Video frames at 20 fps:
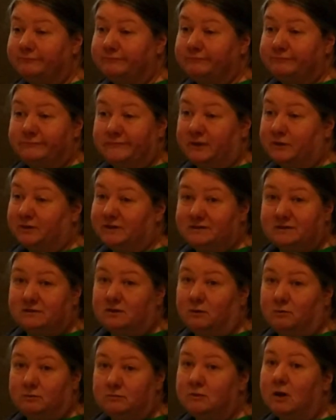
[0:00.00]
There is
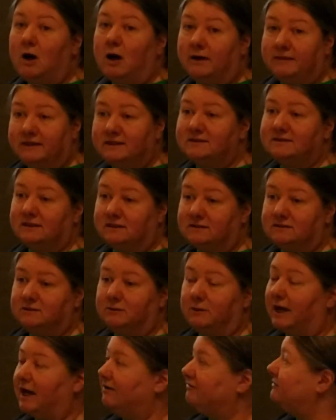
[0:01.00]
no law that says you
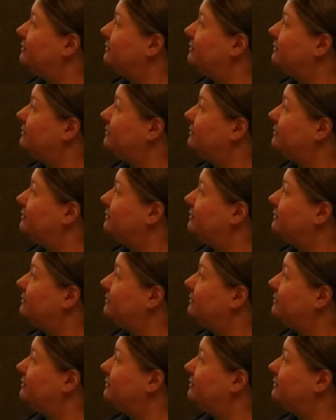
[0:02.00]
have to.